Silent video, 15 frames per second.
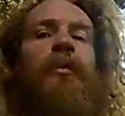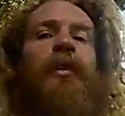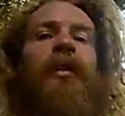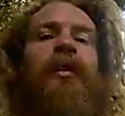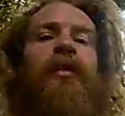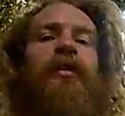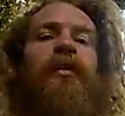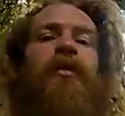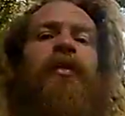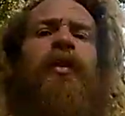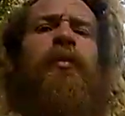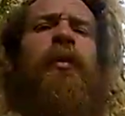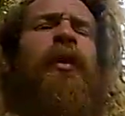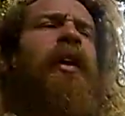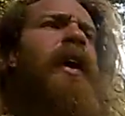money as gold, so
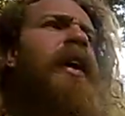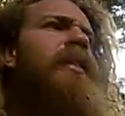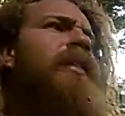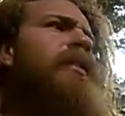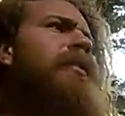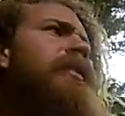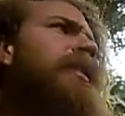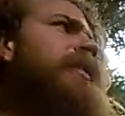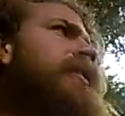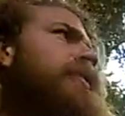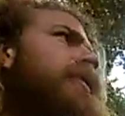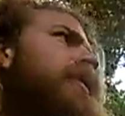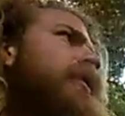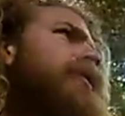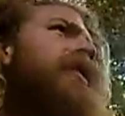everybody had the
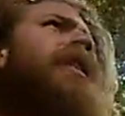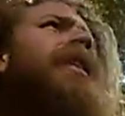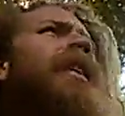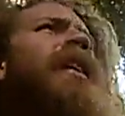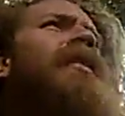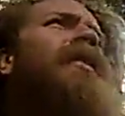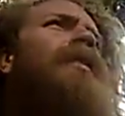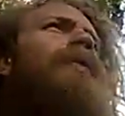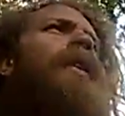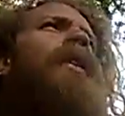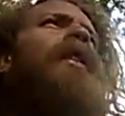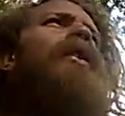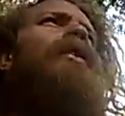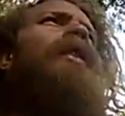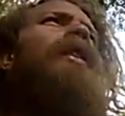incentive to go dig it out the
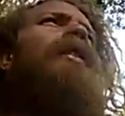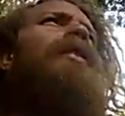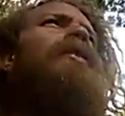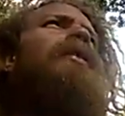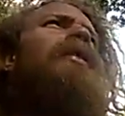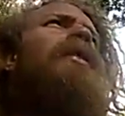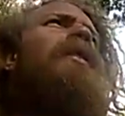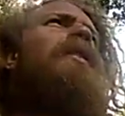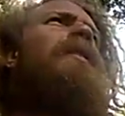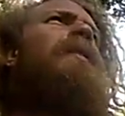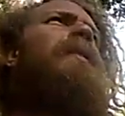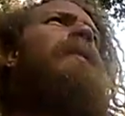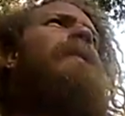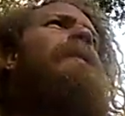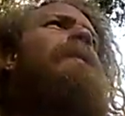fucking ground,
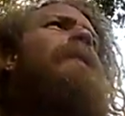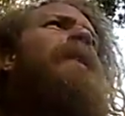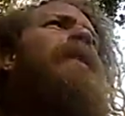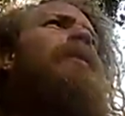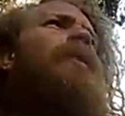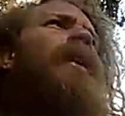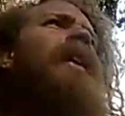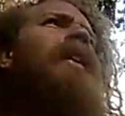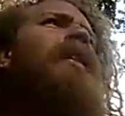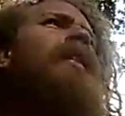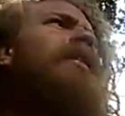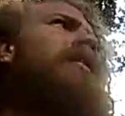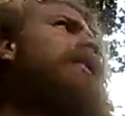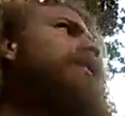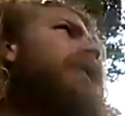right?
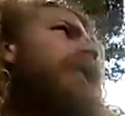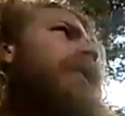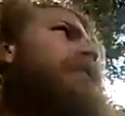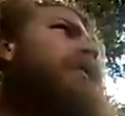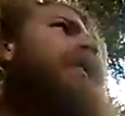All these fucking